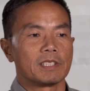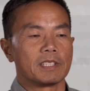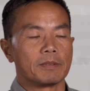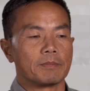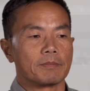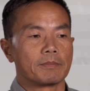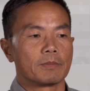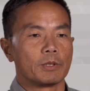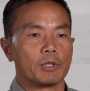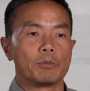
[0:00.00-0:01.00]

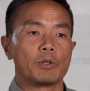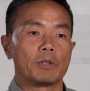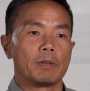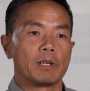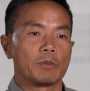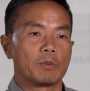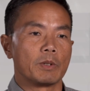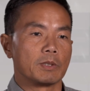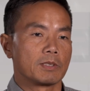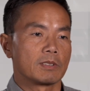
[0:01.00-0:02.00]
um, learned more about
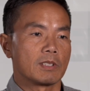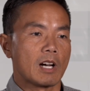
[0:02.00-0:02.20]
what was